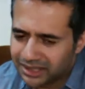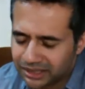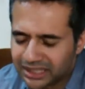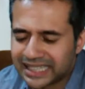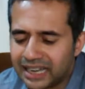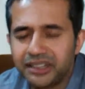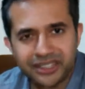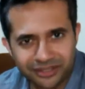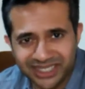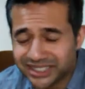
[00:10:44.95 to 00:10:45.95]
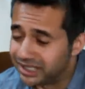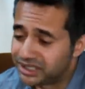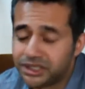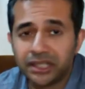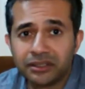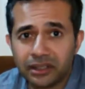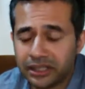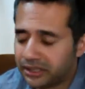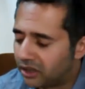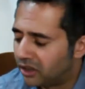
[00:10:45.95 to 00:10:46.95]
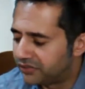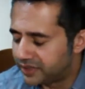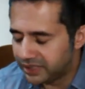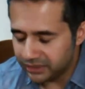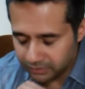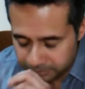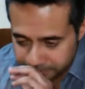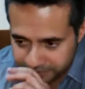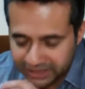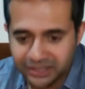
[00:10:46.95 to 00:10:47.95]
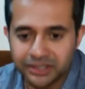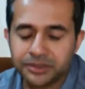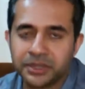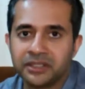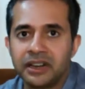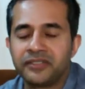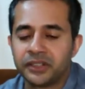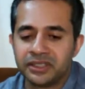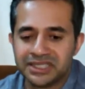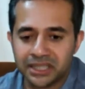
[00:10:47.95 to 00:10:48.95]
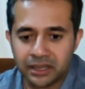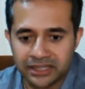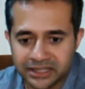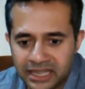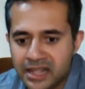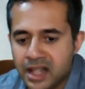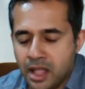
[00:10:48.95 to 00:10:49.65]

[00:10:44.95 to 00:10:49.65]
Now the characteristics generally of the, excuse me, the Rafael González,